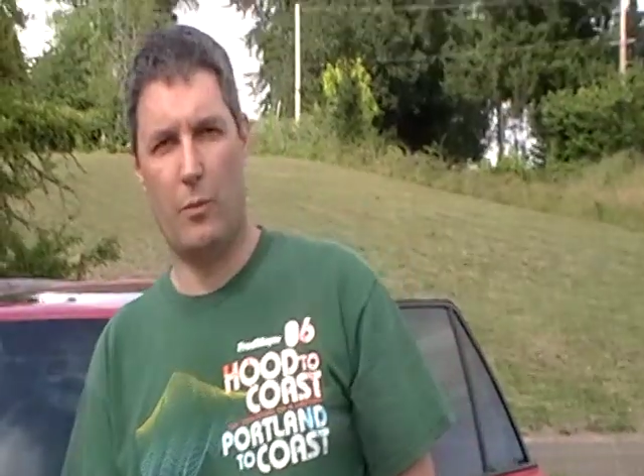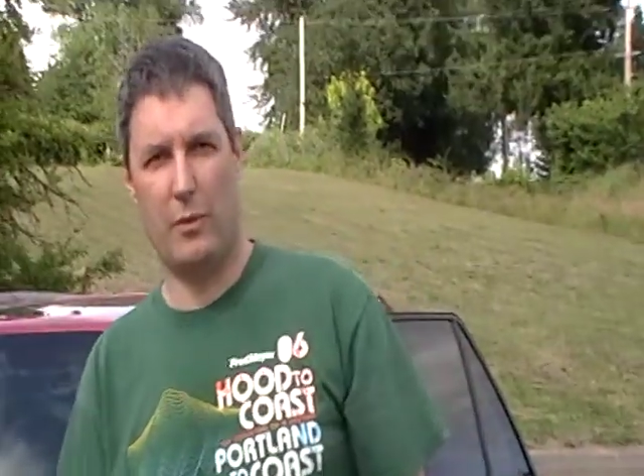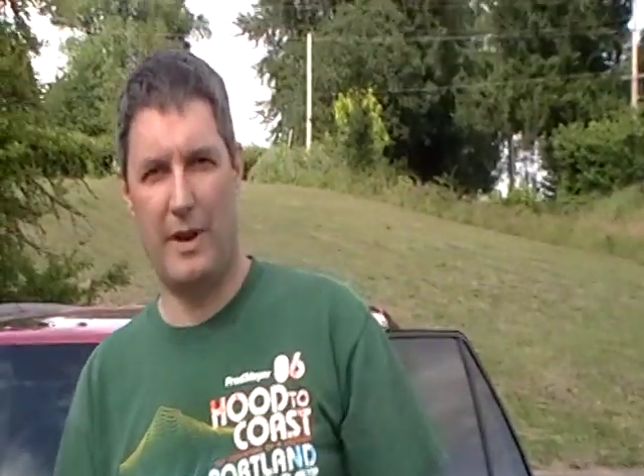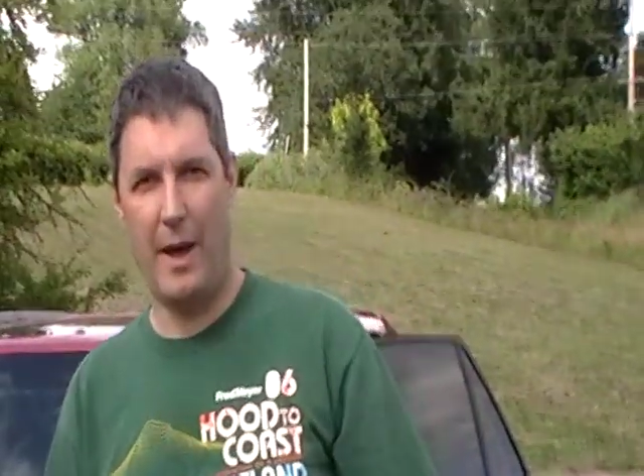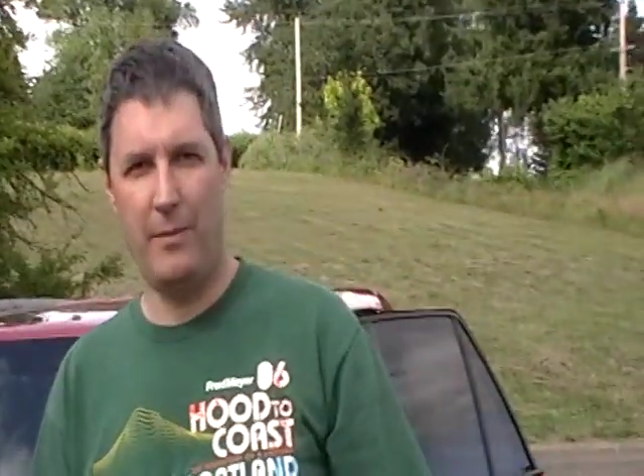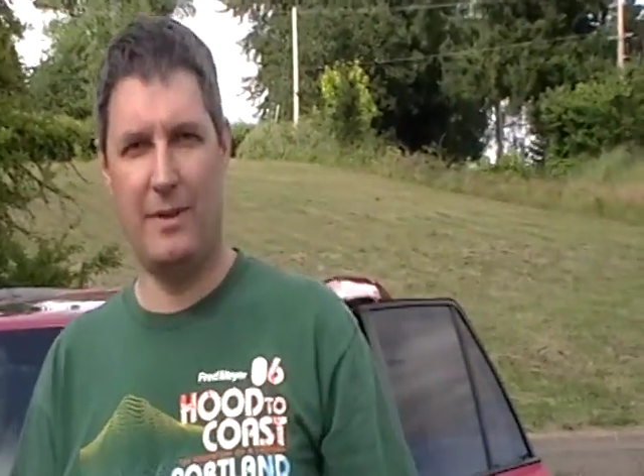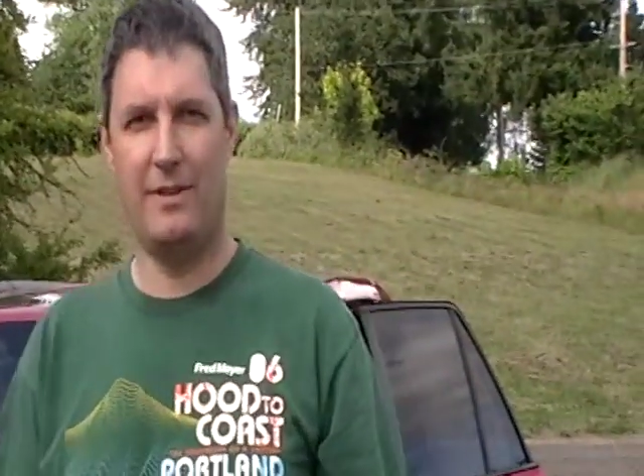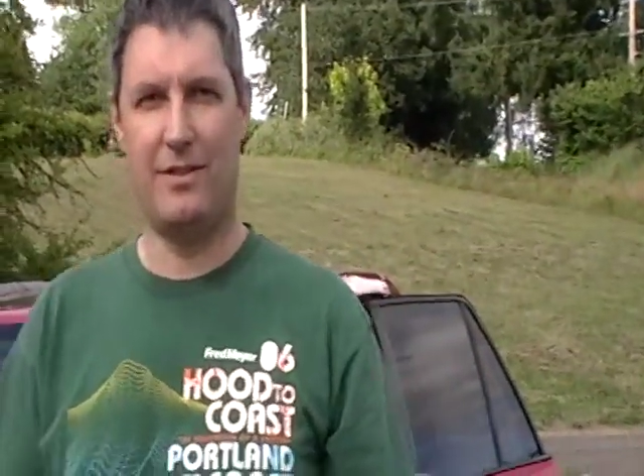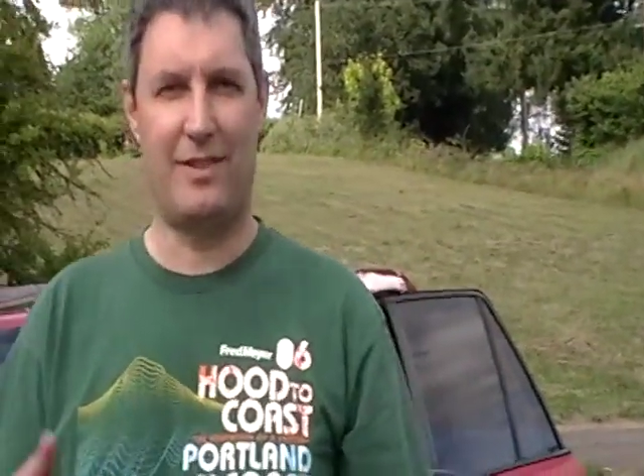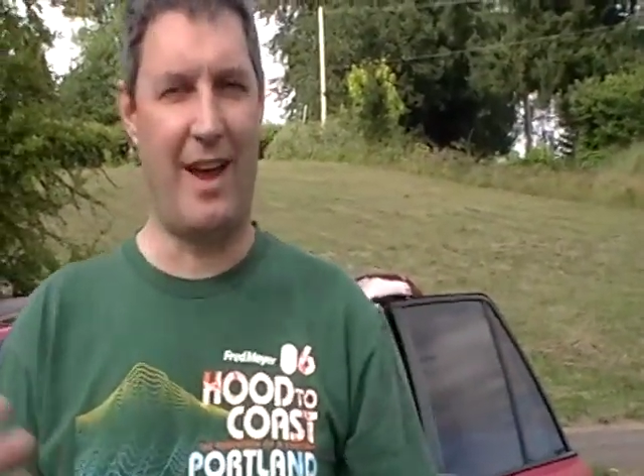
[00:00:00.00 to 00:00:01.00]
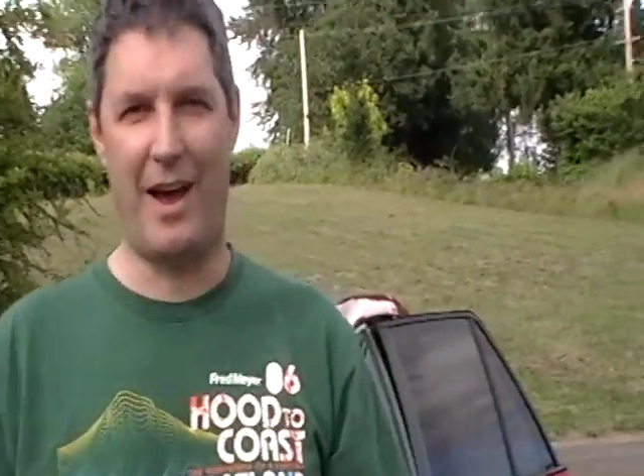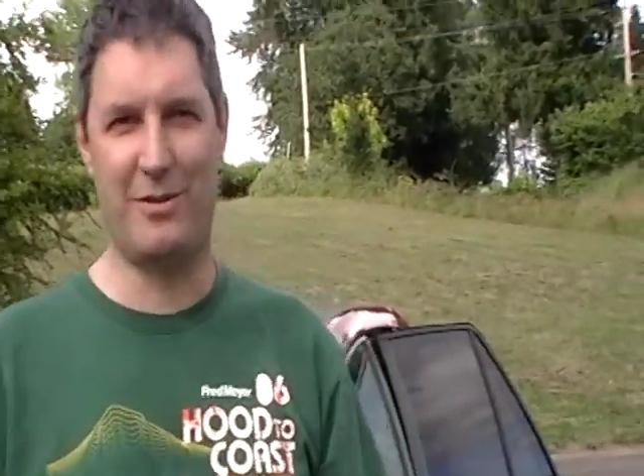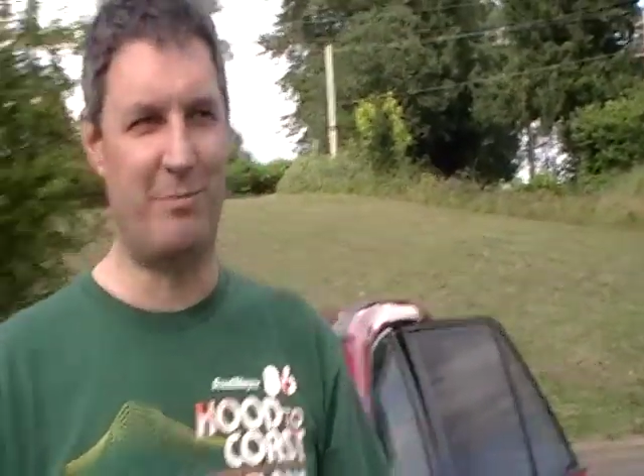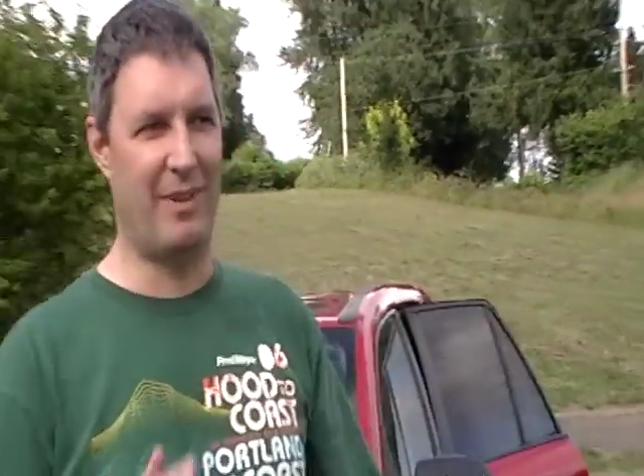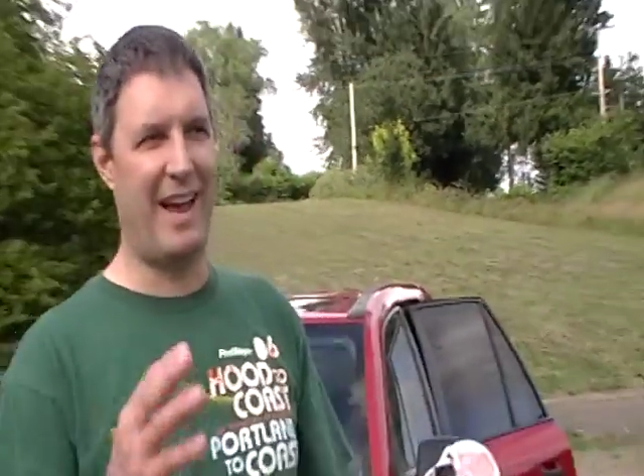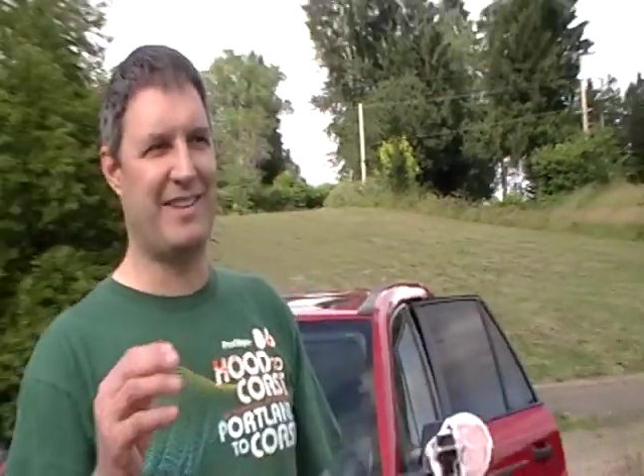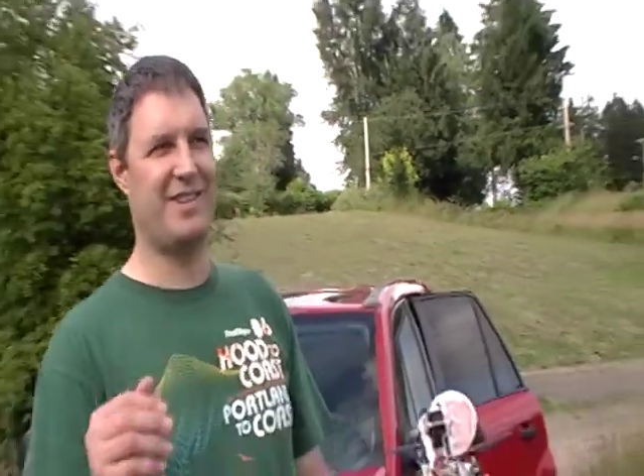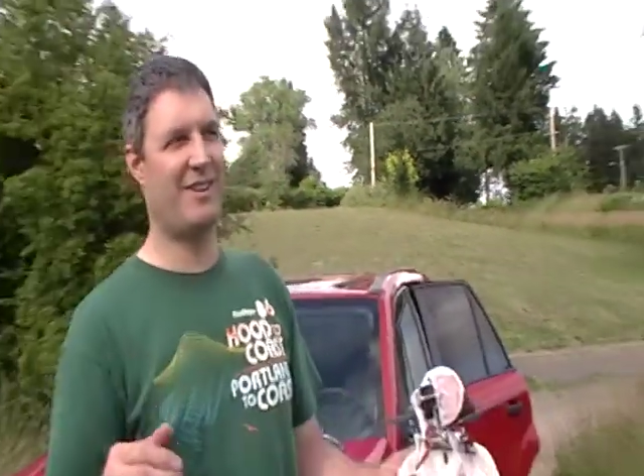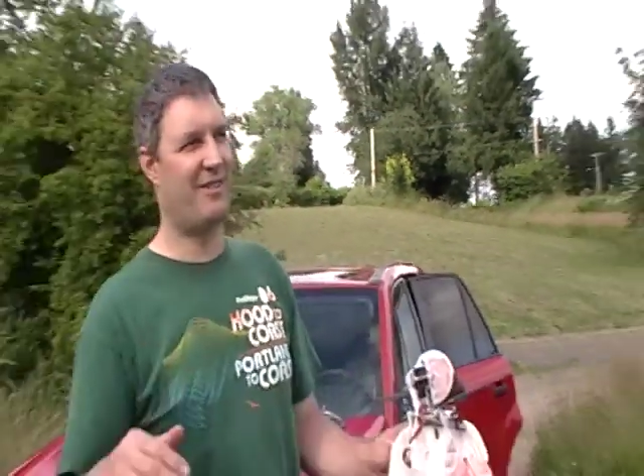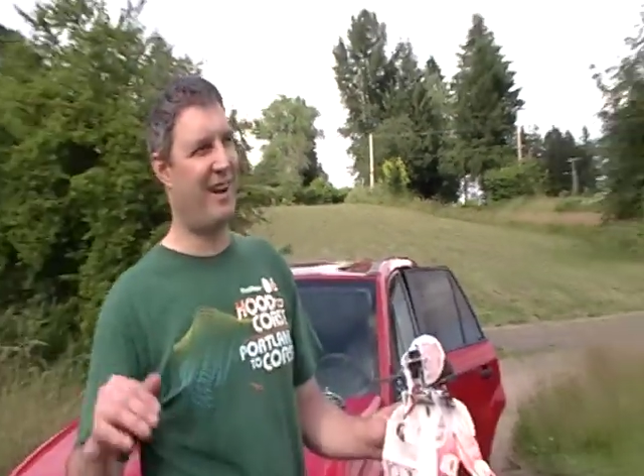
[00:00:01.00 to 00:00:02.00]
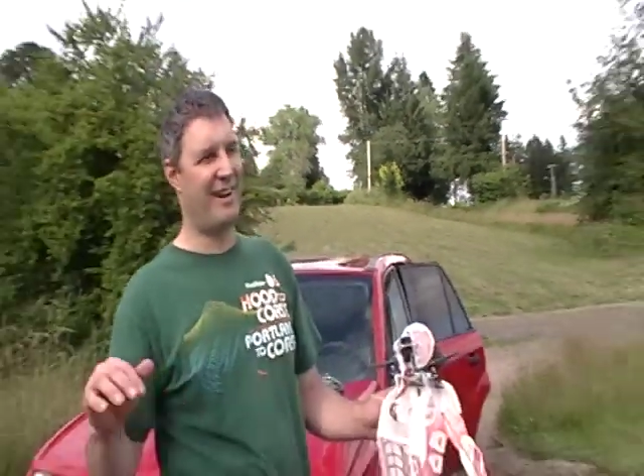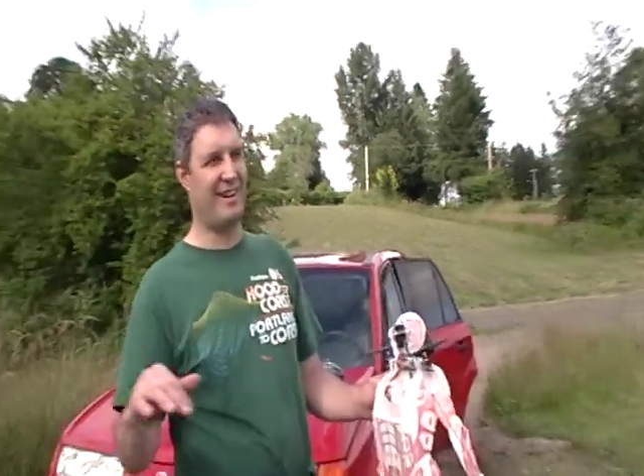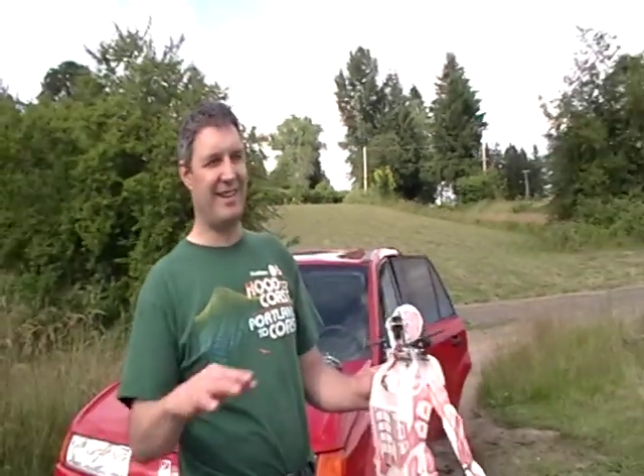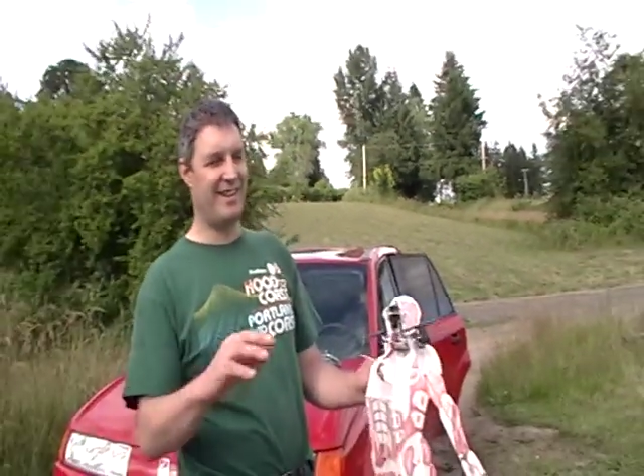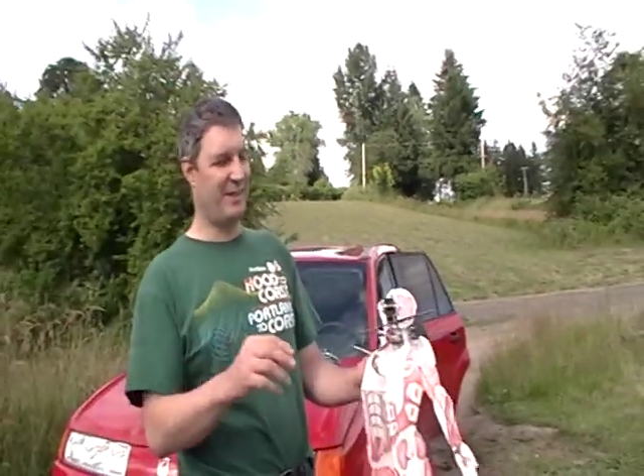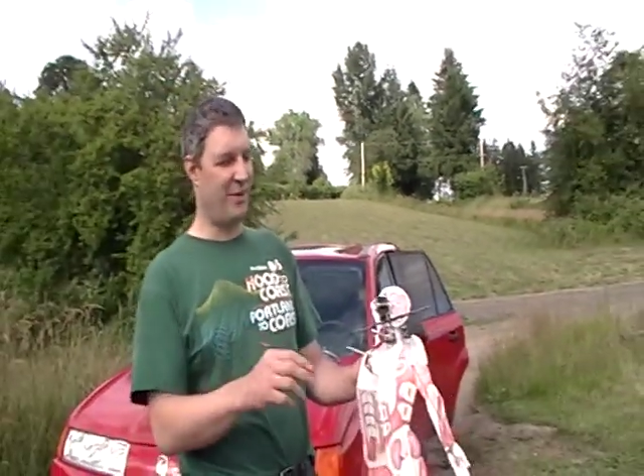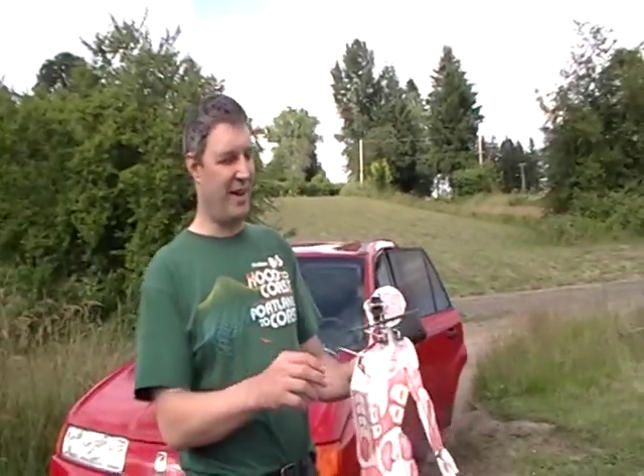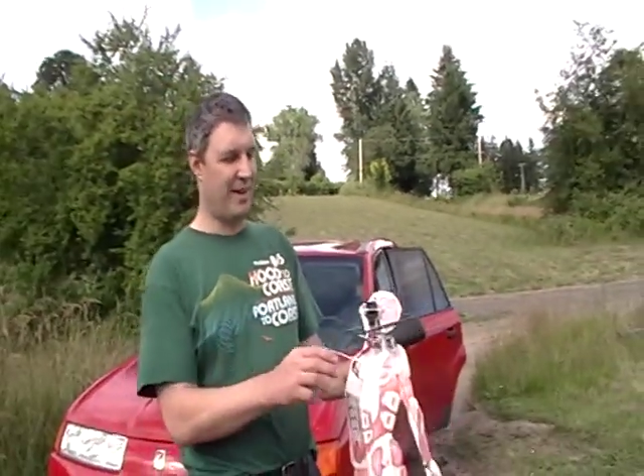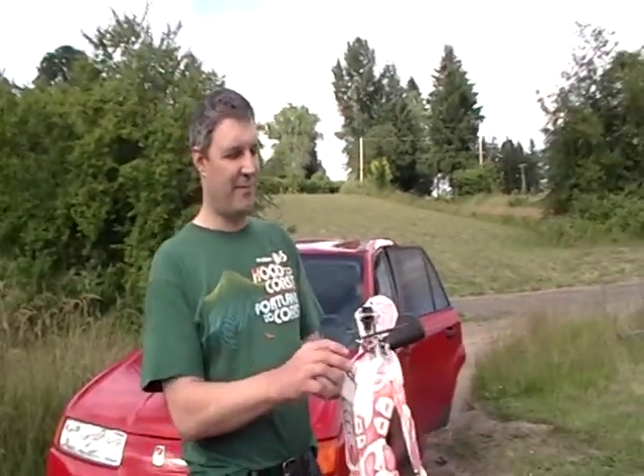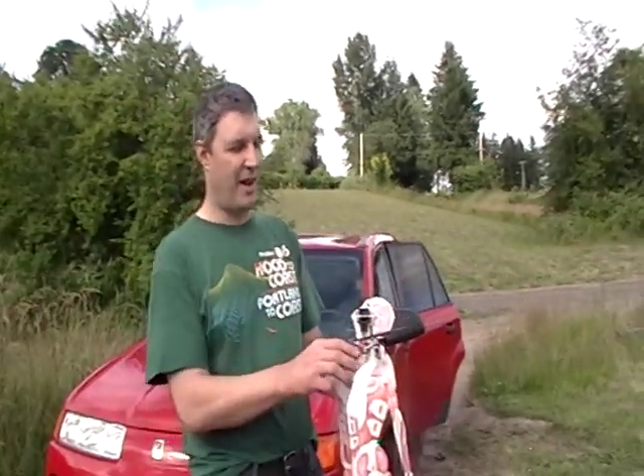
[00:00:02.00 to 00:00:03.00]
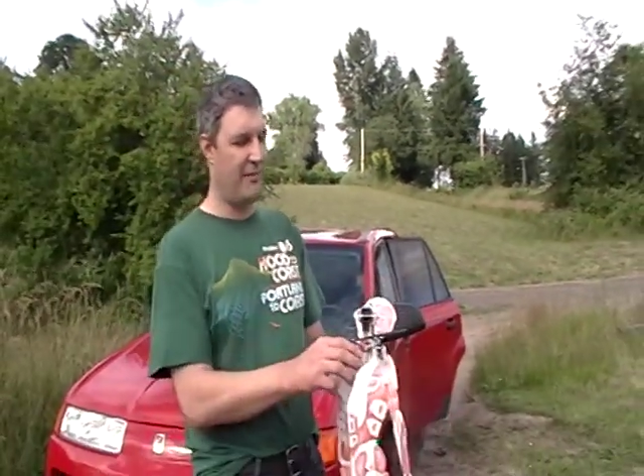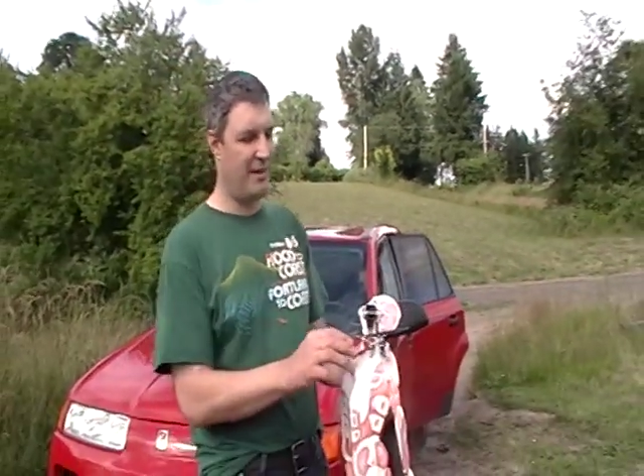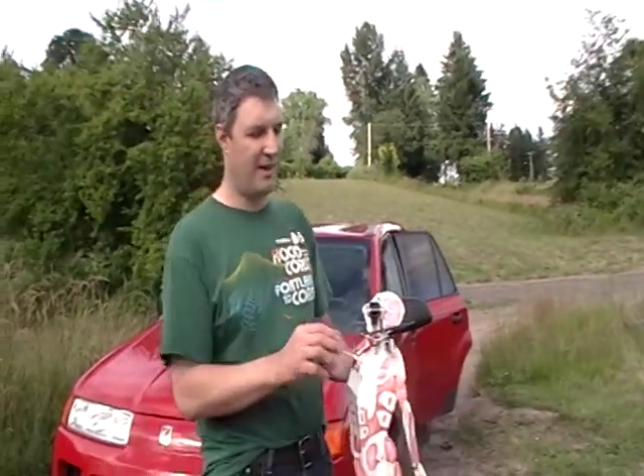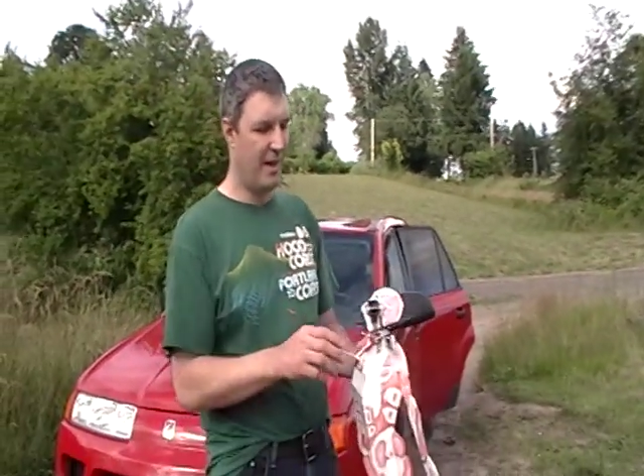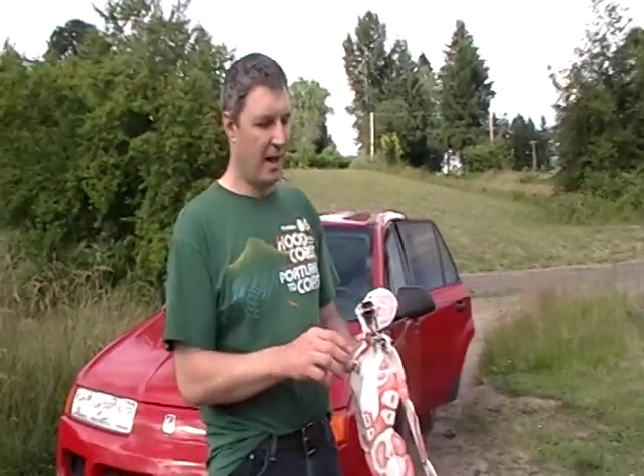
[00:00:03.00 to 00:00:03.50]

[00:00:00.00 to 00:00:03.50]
what happened is, is I was blasting around and I didn't quite come out of it,